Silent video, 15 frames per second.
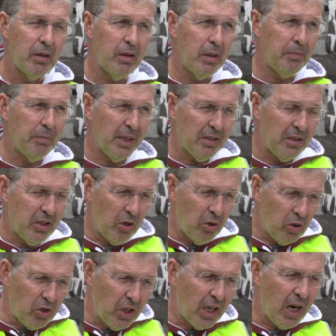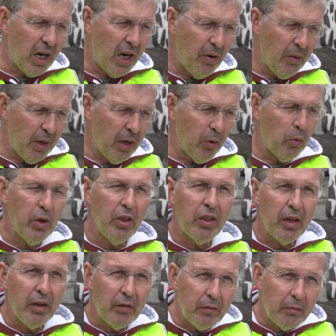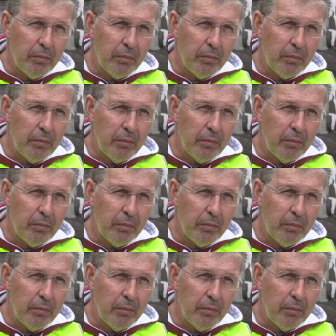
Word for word: the past geological area with a